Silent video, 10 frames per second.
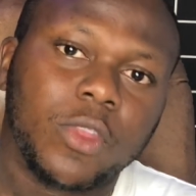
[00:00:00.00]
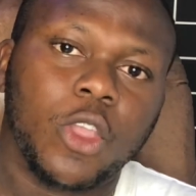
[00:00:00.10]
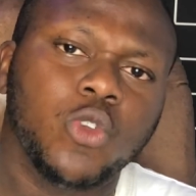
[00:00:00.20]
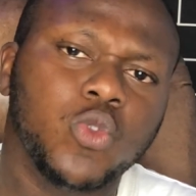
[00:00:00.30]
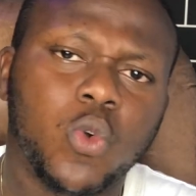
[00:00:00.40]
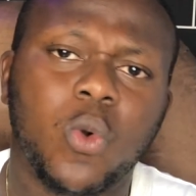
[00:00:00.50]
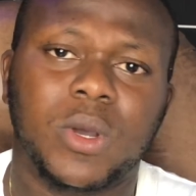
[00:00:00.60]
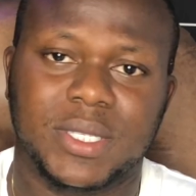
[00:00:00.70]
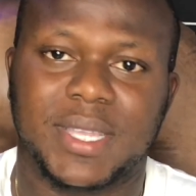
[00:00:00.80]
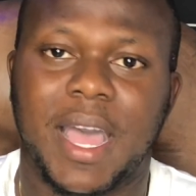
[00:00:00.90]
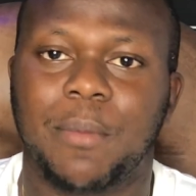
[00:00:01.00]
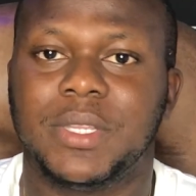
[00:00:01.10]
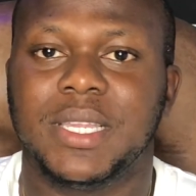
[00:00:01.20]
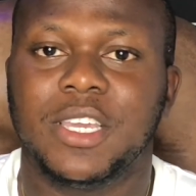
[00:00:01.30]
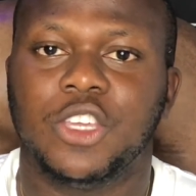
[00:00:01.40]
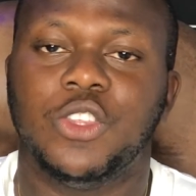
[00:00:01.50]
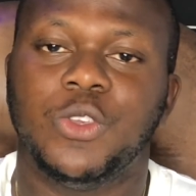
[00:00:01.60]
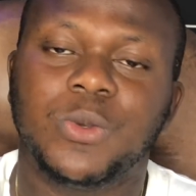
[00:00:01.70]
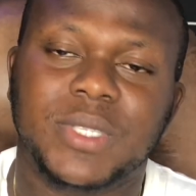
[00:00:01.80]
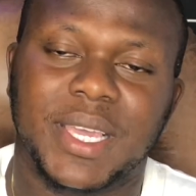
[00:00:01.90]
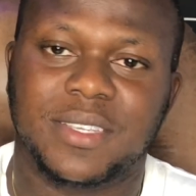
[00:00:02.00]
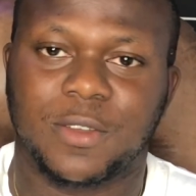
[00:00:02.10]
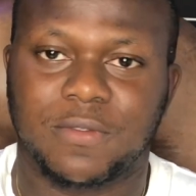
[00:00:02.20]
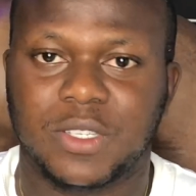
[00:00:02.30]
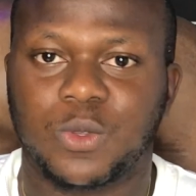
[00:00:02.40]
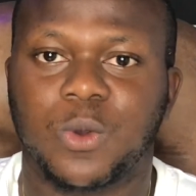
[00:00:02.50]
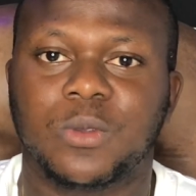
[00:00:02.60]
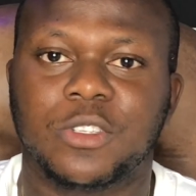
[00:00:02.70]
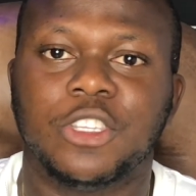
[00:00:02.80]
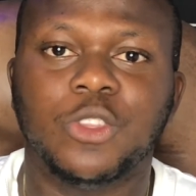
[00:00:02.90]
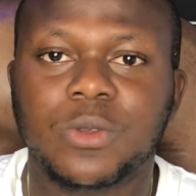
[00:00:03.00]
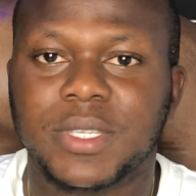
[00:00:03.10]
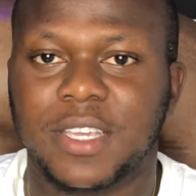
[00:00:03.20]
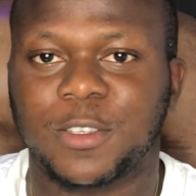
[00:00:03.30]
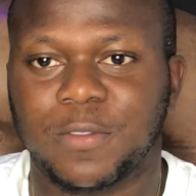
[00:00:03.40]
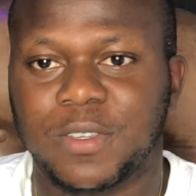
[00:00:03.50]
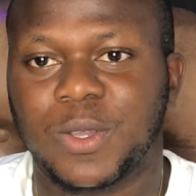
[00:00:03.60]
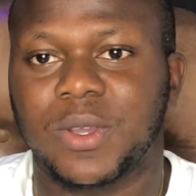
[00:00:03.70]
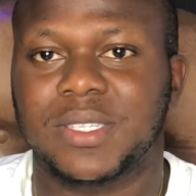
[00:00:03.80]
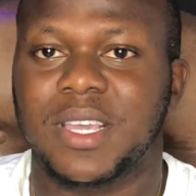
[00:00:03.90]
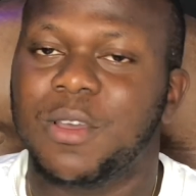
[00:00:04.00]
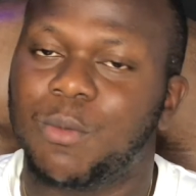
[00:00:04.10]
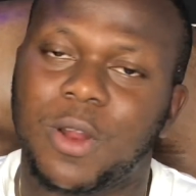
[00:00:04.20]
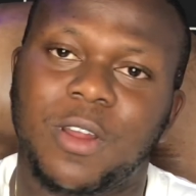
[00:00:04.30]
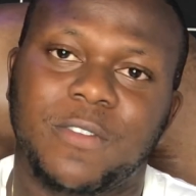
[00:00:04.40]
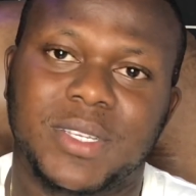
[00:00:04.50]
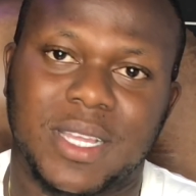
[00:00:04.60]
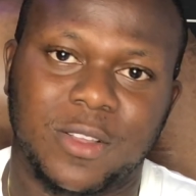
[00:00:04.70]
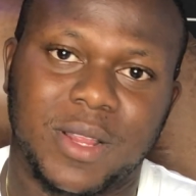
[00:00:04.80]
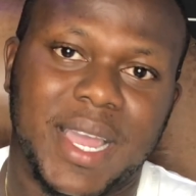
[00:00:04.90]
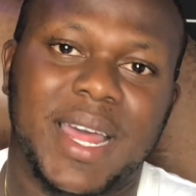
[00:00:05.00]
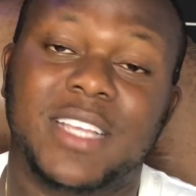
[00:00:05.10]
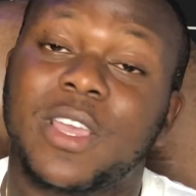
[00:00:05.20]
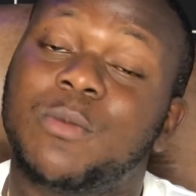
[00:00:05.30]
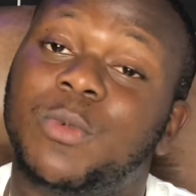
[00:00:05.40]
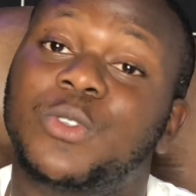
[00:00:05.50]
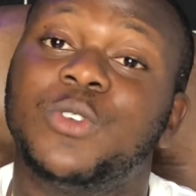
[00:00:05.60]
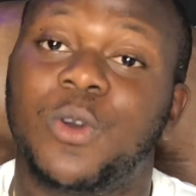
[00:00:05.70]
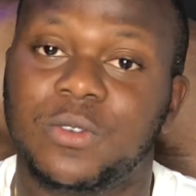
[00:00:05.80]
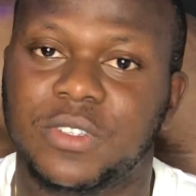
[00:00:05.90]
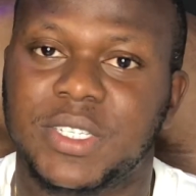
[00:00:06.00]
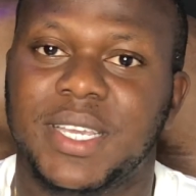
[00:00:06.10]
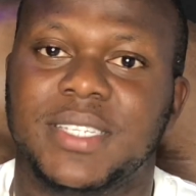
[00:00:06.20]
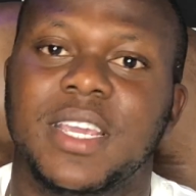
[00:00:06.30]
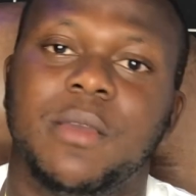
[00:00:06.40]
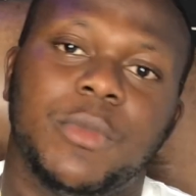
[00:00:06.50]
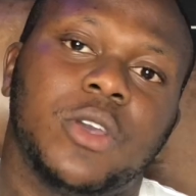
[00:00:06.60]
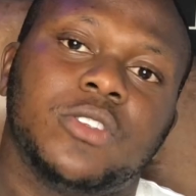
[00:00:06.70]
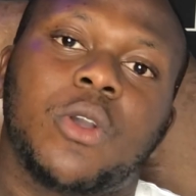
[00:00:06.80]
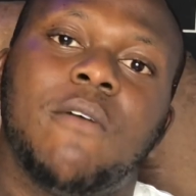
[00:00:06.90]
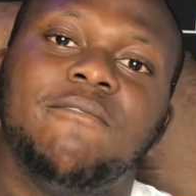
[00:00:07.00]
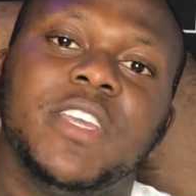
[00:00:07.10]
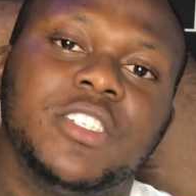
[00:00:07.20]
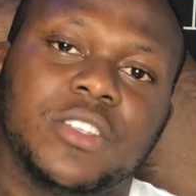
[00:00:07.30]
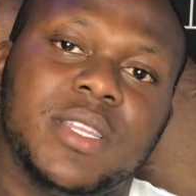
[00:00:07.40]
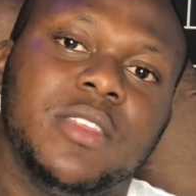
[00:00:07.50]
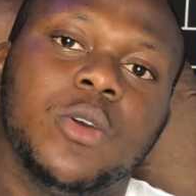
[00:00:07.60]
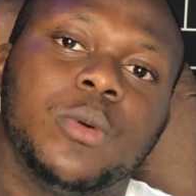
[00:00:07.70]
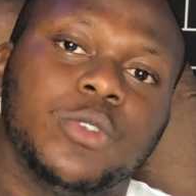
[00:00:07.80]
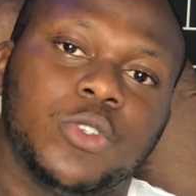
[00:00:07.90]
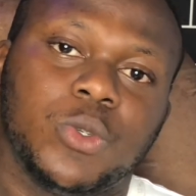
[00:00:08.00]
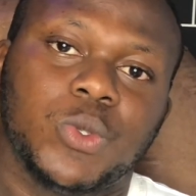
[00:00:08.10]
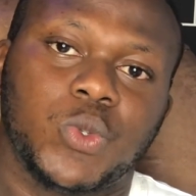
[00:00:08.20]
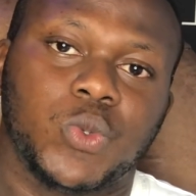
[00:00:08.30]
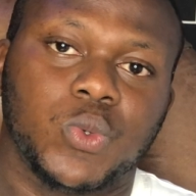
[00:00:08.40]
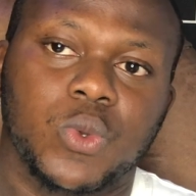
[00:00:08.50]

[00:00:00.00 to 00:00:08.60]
you know what is happening, the use case of these tokens, the use case of these coins. But a lot of us are not like that. That's why you must do your own research, because your conviction enables you to